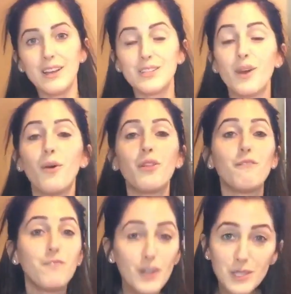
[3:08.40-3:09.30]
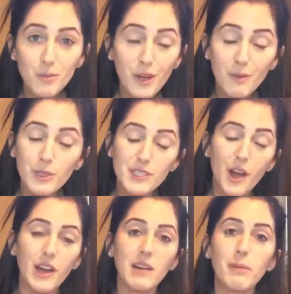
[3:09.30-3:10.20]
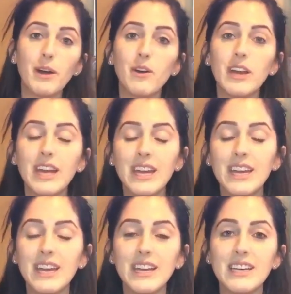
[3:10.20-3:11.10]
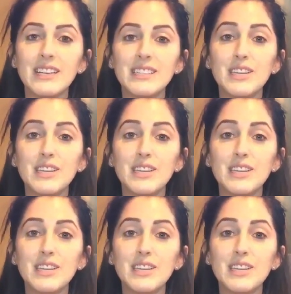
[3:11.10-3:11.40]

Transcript: So the first one we'll talk about is